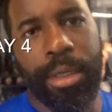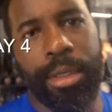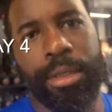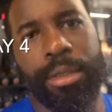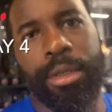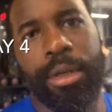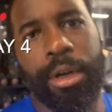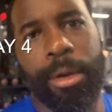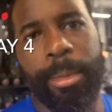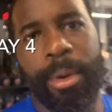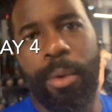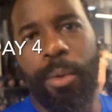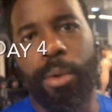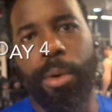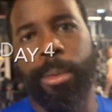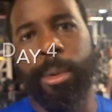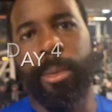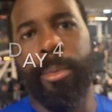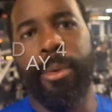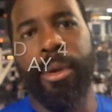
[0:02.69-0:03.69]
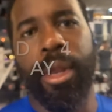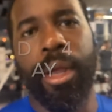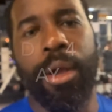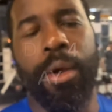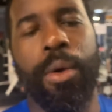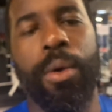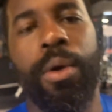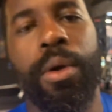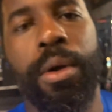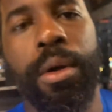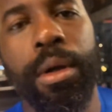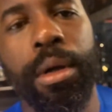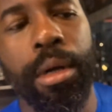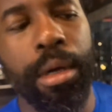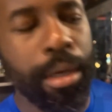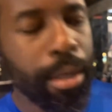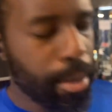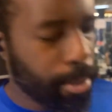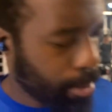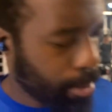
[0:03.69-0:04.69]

starting my warm up now. Um,